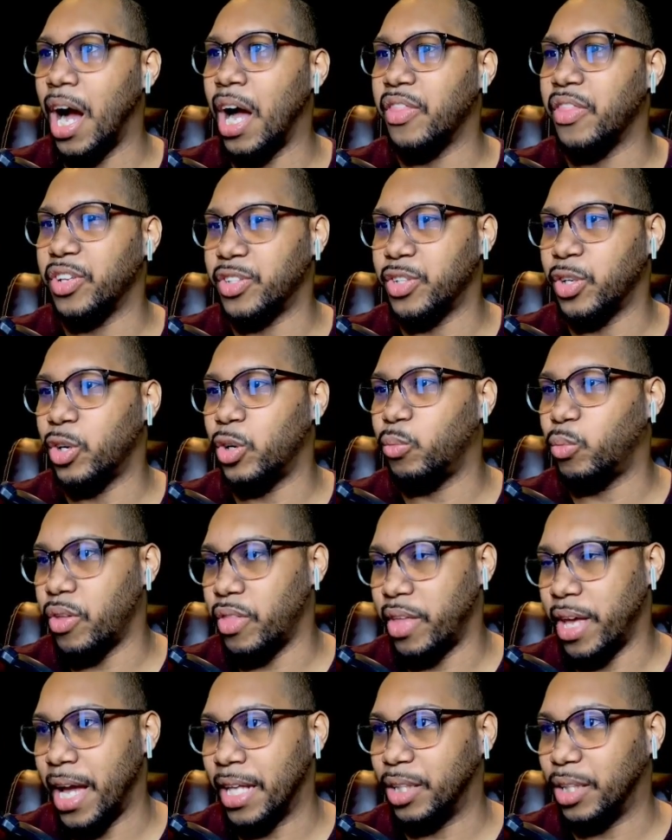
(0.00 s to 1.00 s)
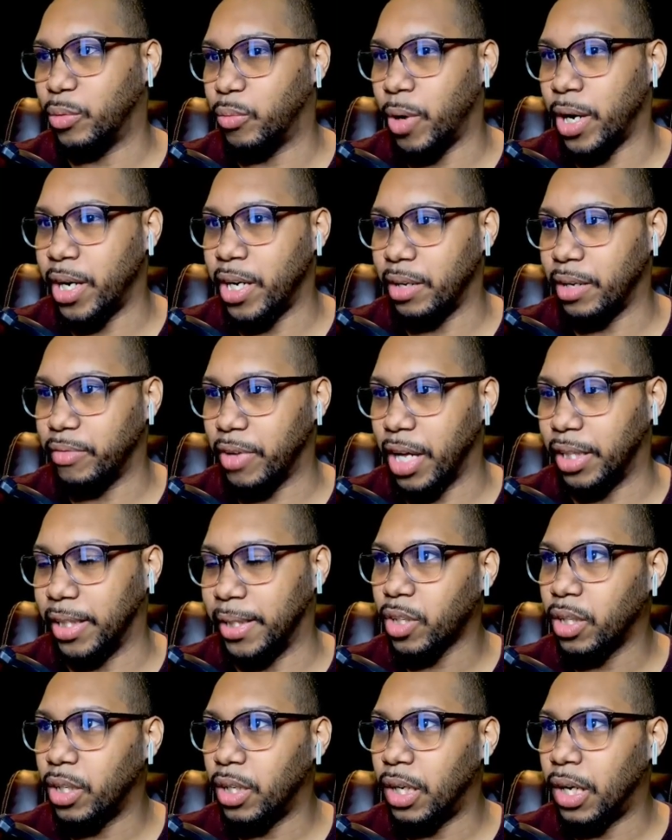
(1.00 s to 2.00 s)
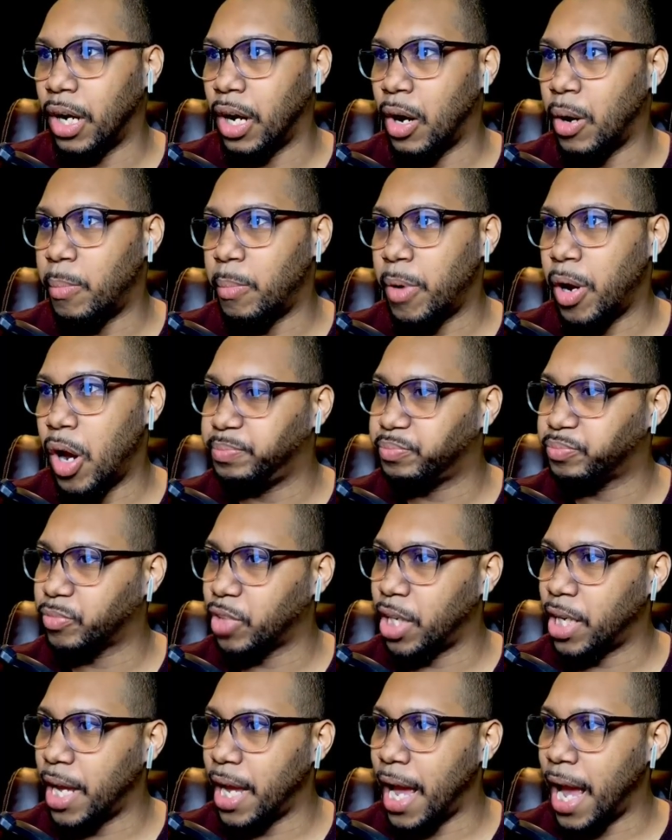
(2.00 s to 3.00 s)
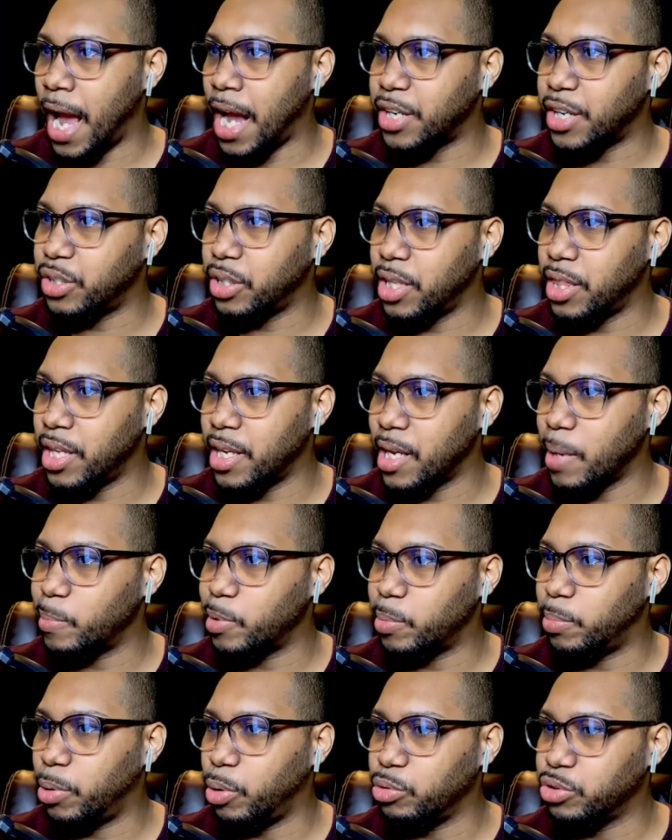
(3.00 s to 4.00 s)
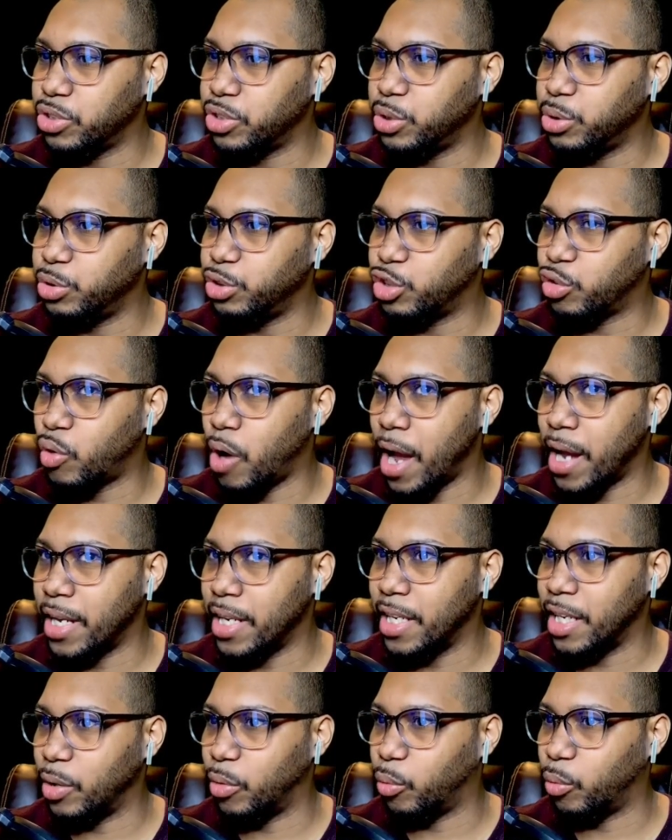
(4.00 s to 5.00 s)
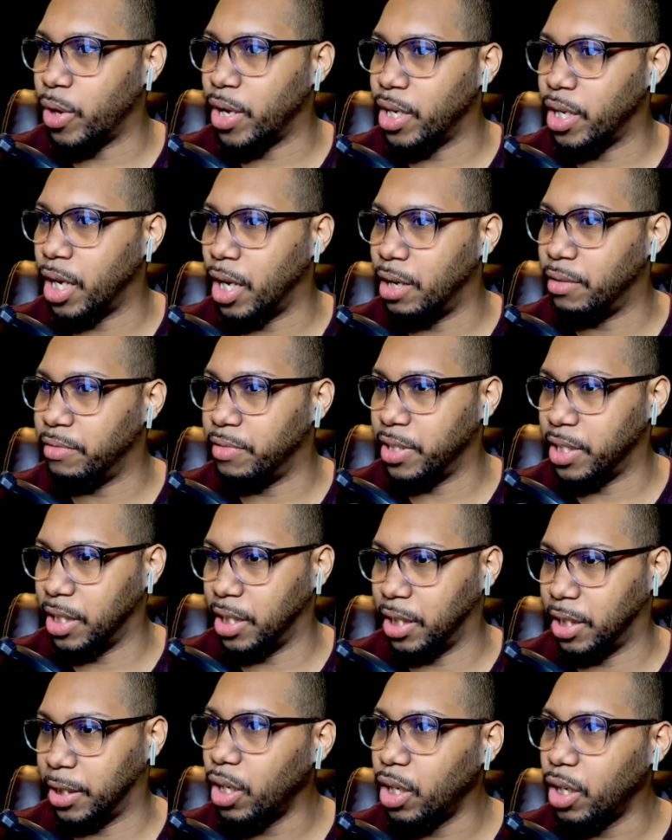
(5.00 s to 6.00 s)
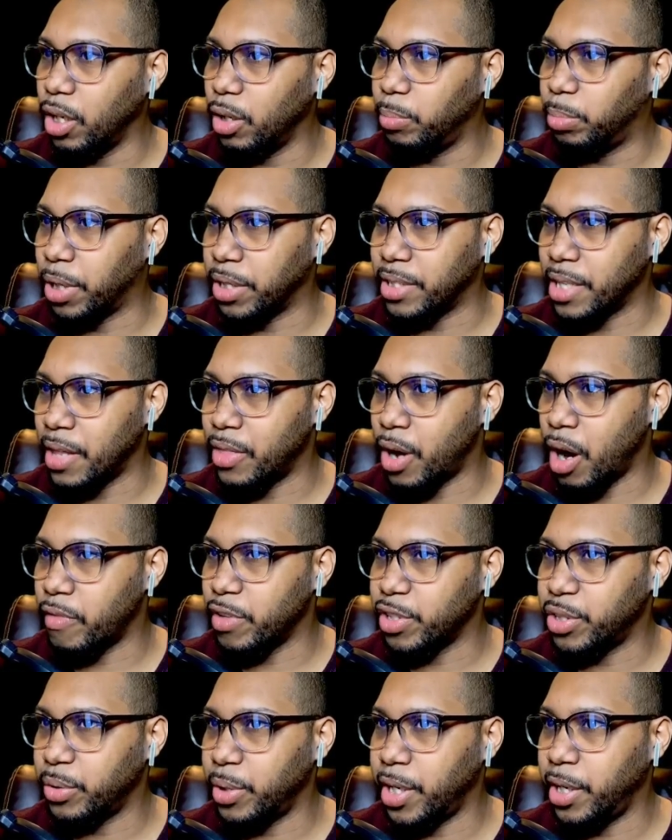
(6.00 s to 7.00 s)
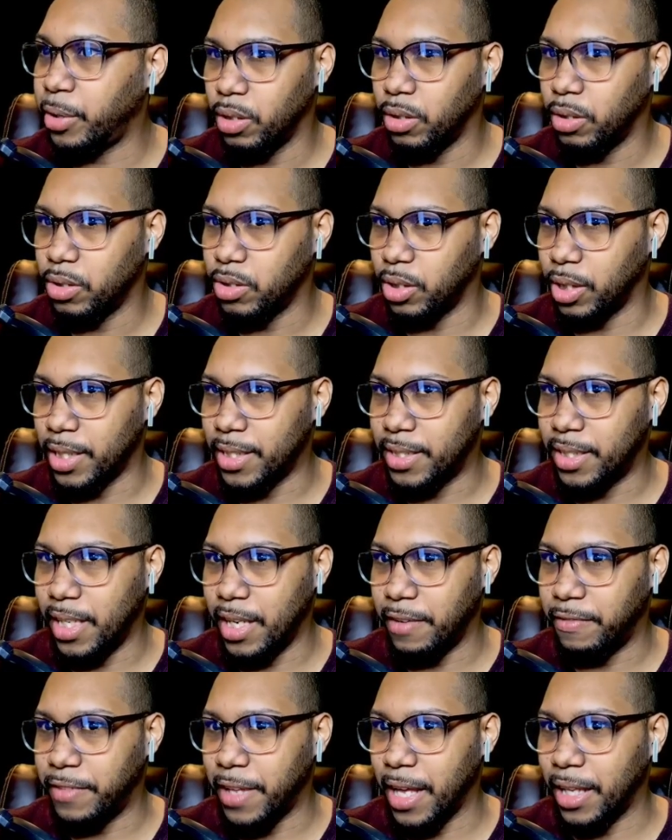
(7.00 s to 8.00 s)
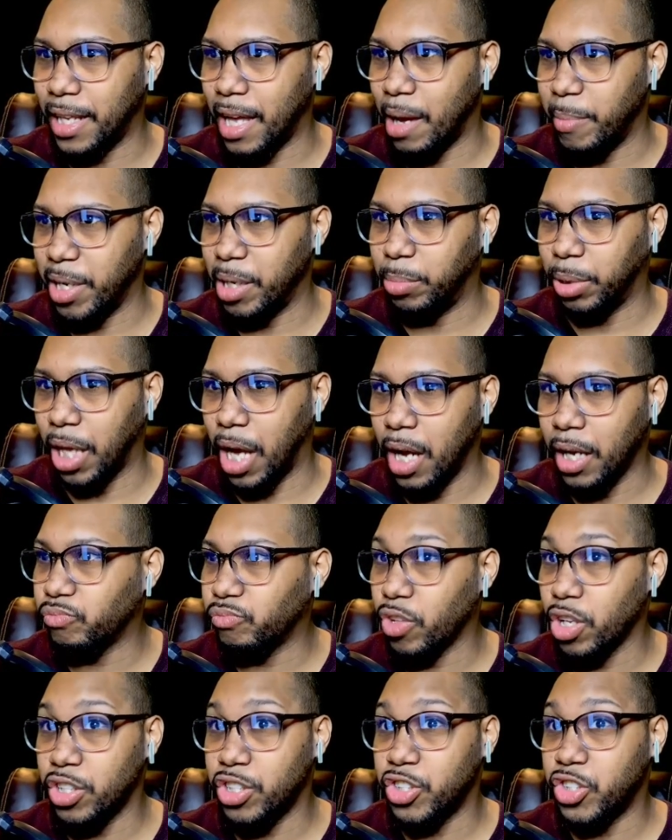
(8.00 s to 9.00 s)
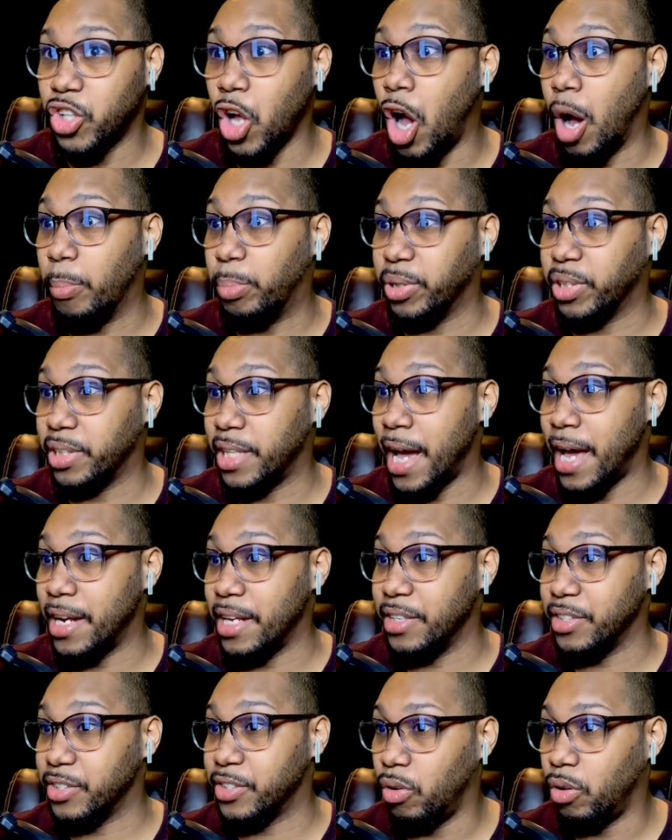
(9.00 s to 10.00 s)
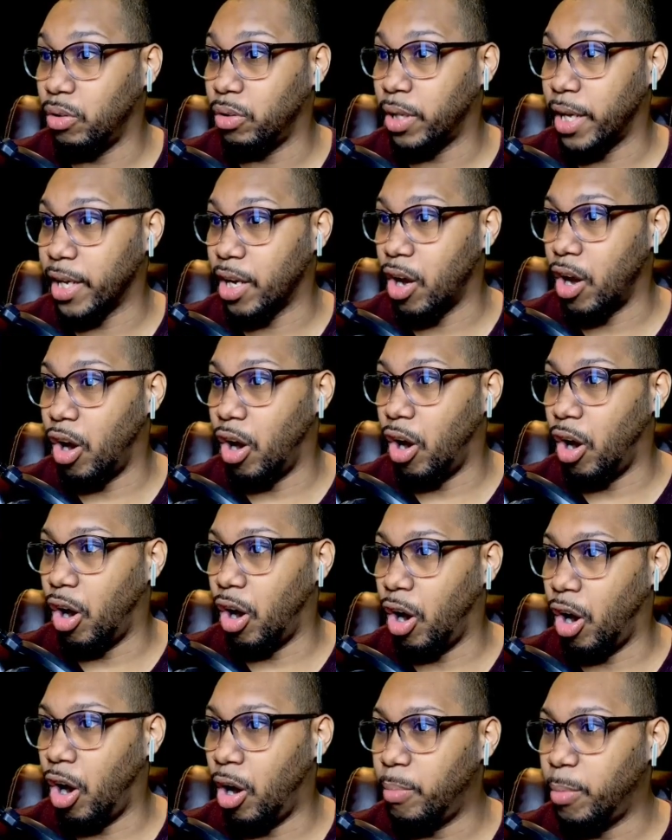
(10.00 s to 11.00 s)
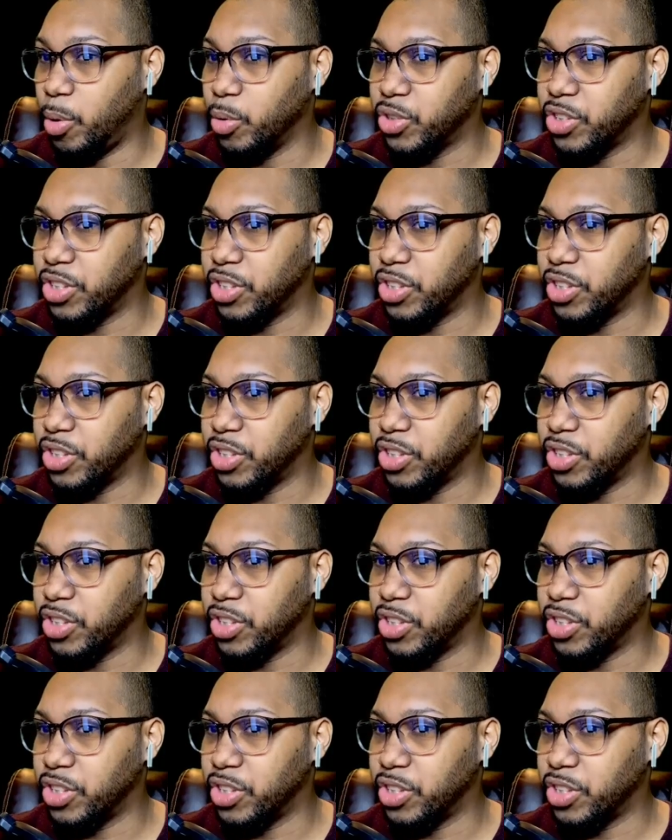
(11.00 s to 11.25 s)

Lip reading: turn where they had the Rending Valley. And I actually think I'm supposed to try to get rid of the Blood Tithe Harvester here. So let's see if they allow me to block. Stomp. That is, like, almost